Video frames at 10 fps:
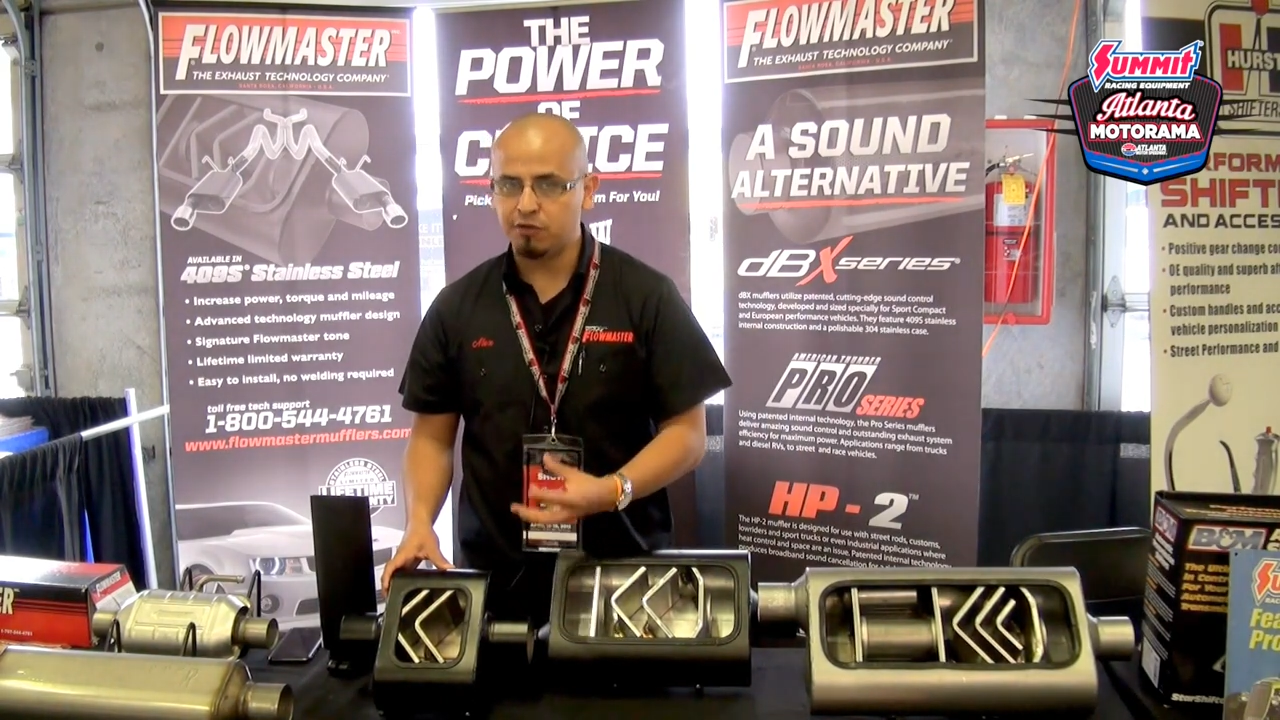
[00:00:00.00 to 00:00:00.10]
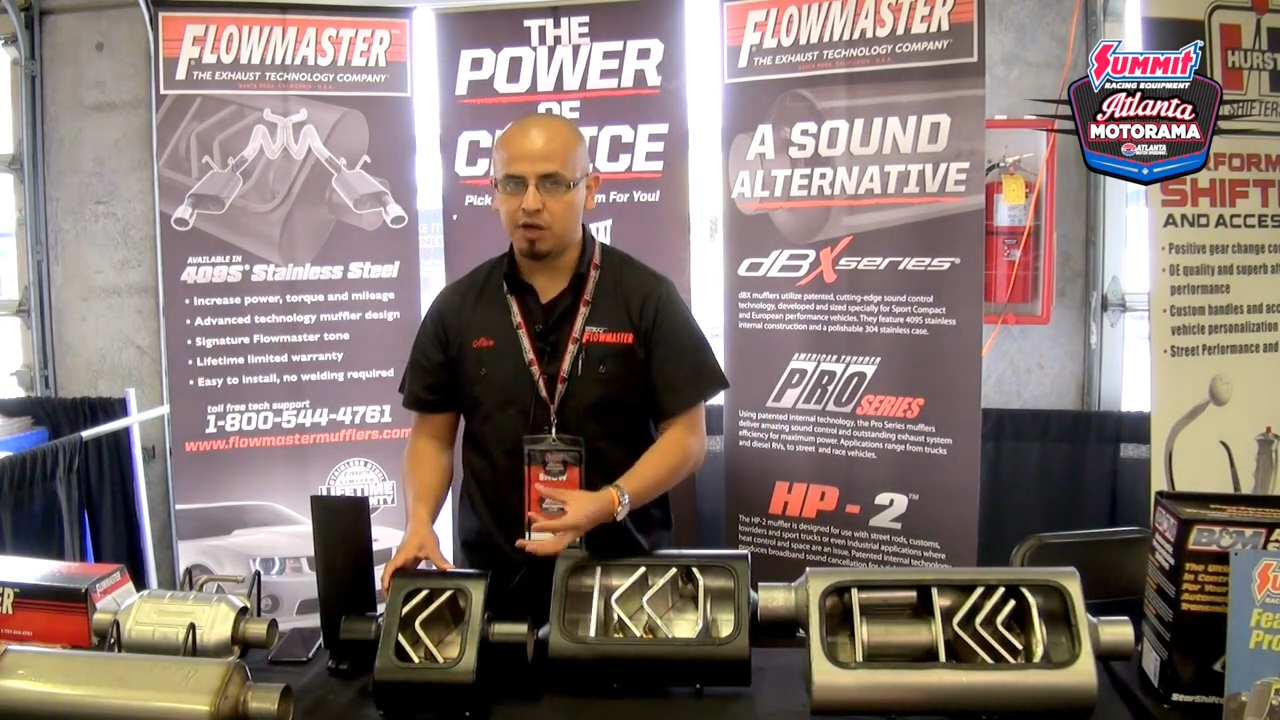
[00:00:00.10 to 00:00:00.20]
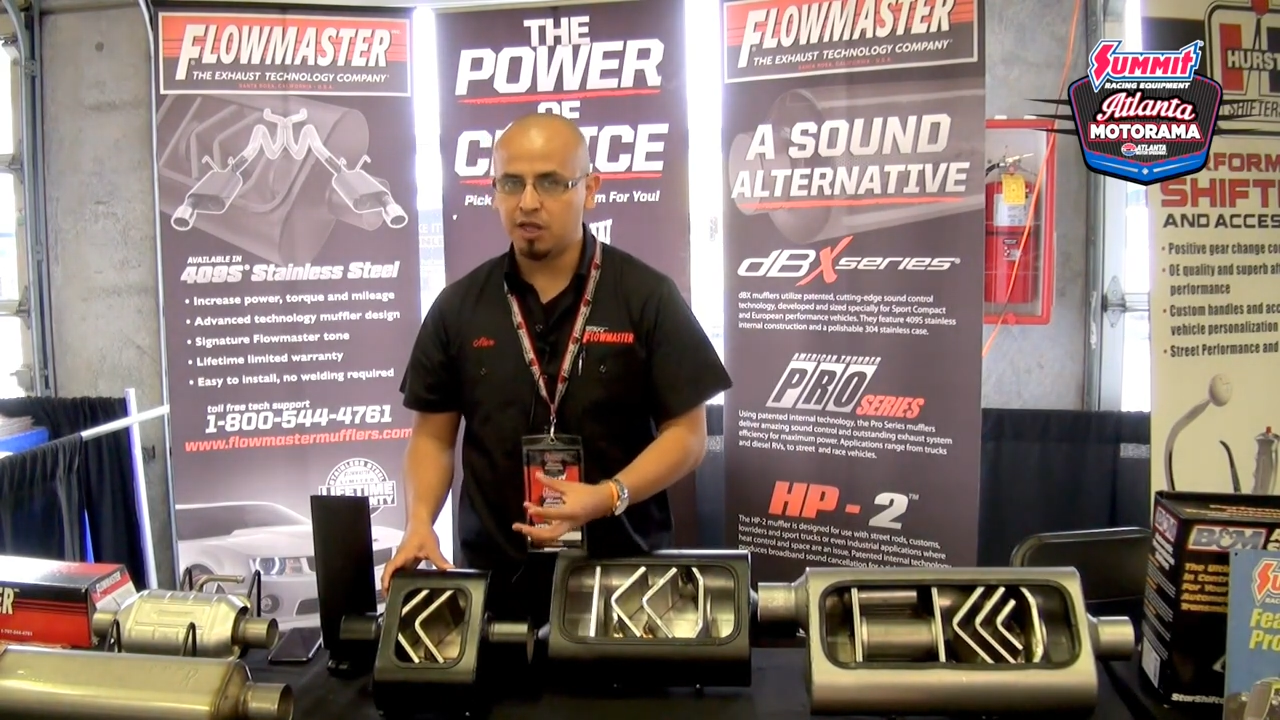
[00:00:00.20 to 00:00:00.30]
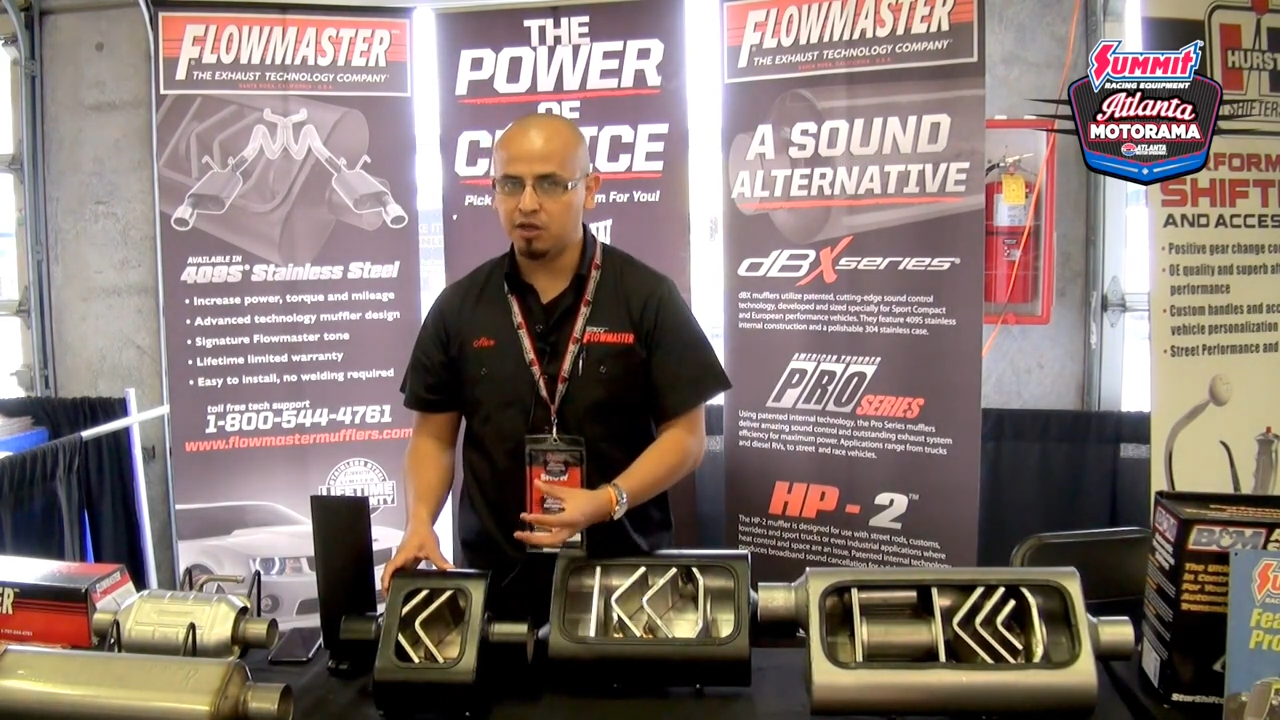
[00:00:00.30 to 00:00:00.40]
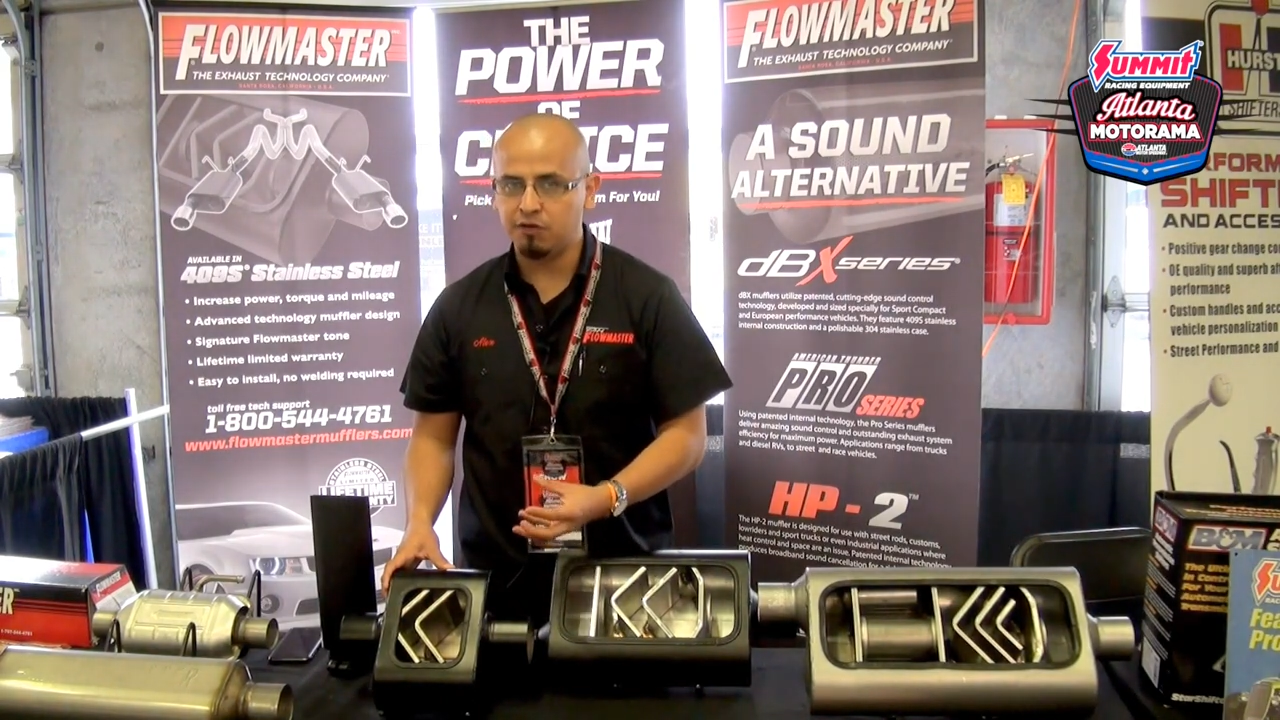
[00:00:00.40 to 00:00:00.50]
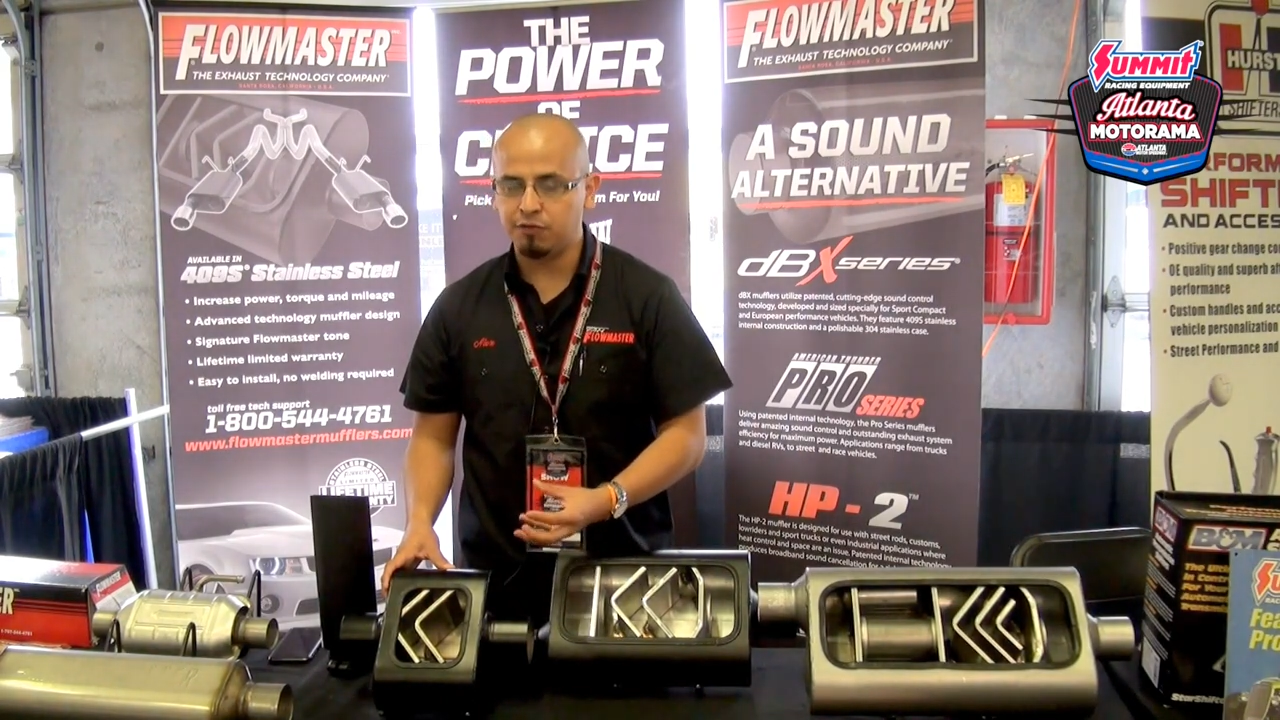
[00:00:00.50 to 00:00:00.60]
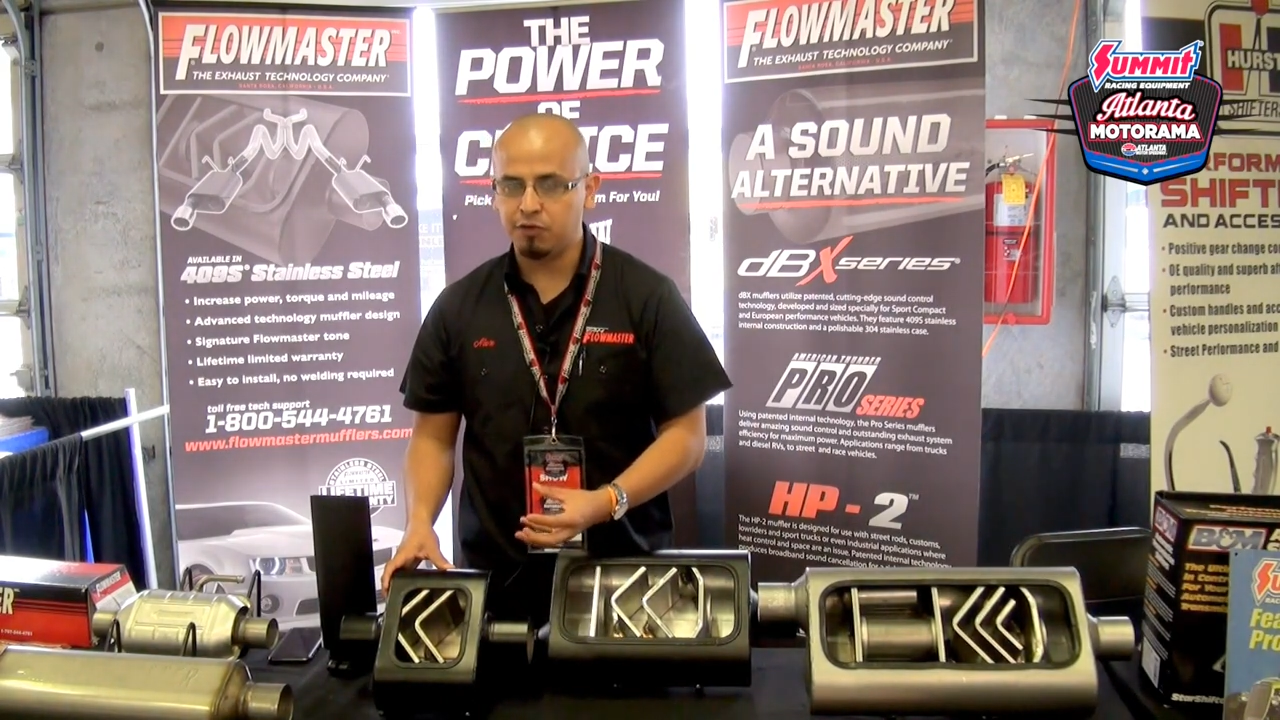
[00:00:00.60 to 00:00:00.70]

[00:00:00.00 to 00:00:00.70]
if you're not looking